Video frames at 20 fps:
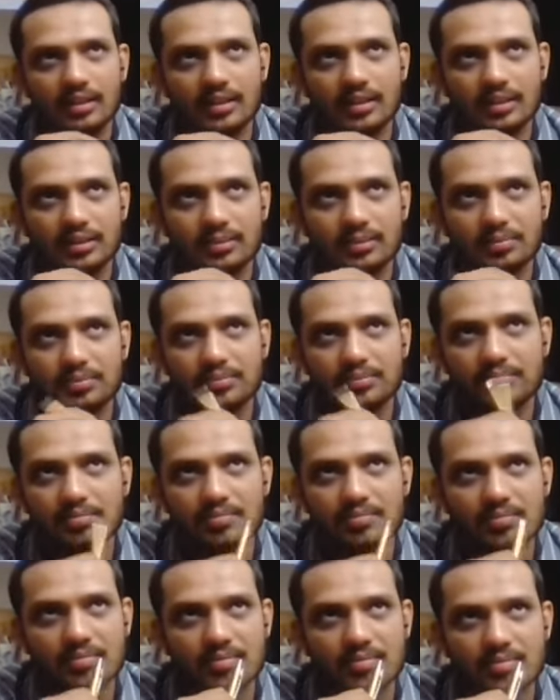uh,
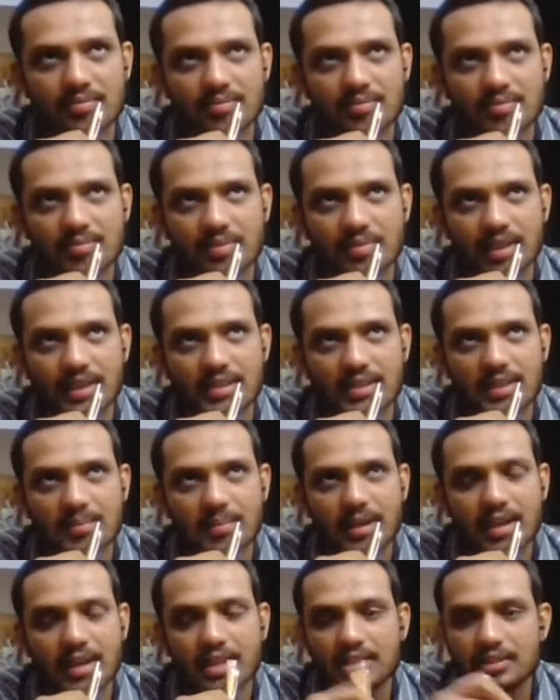let's
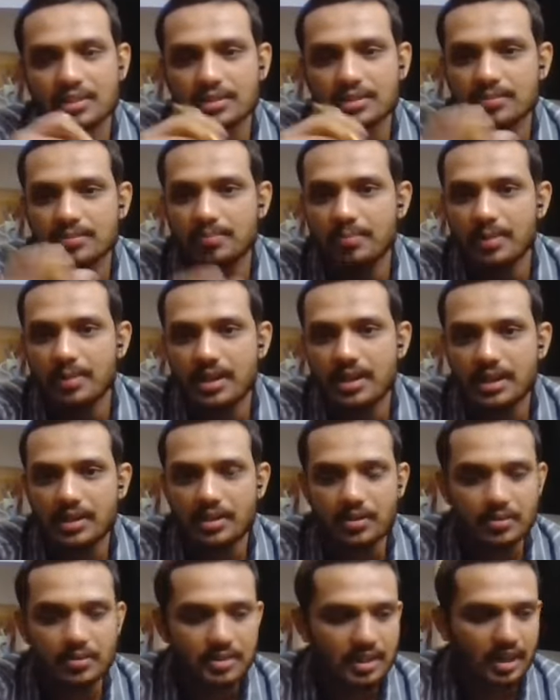say buildings
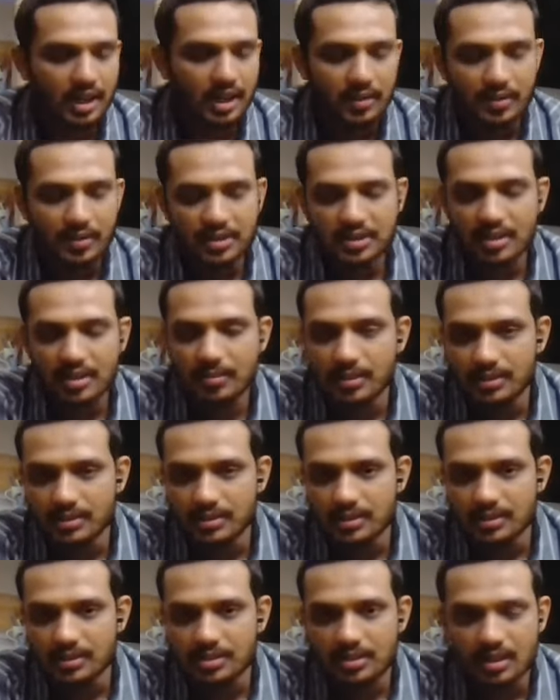built using conventional
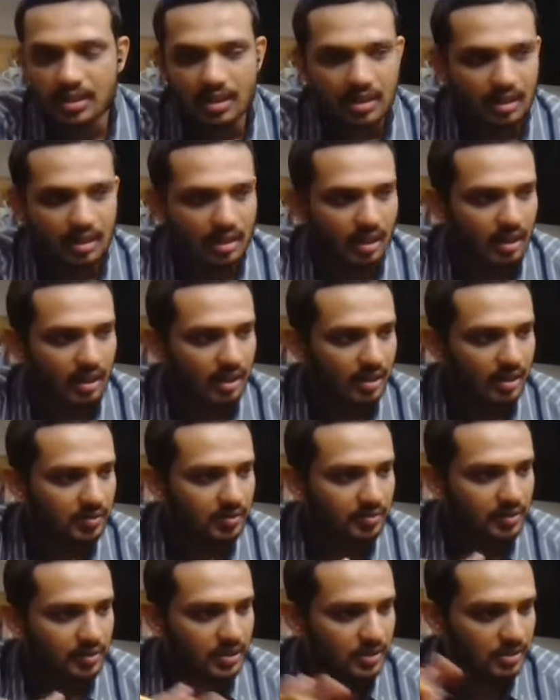methods,
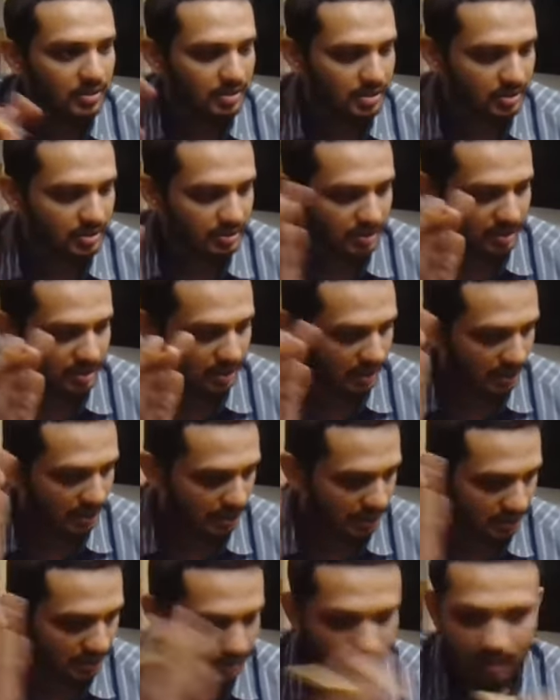we use
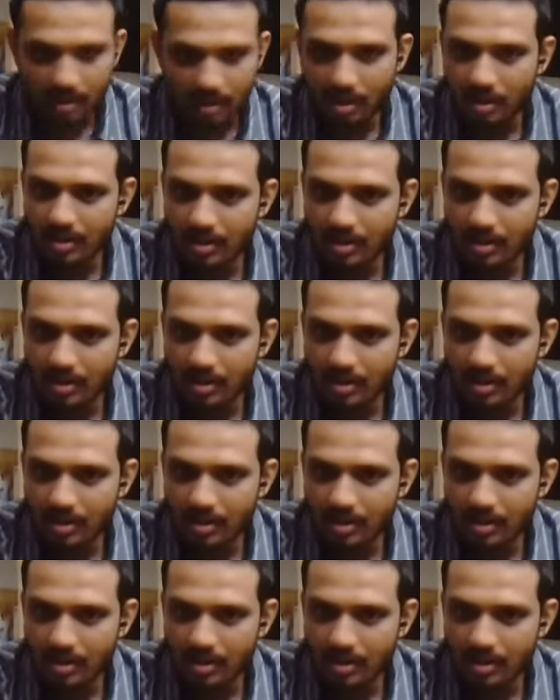the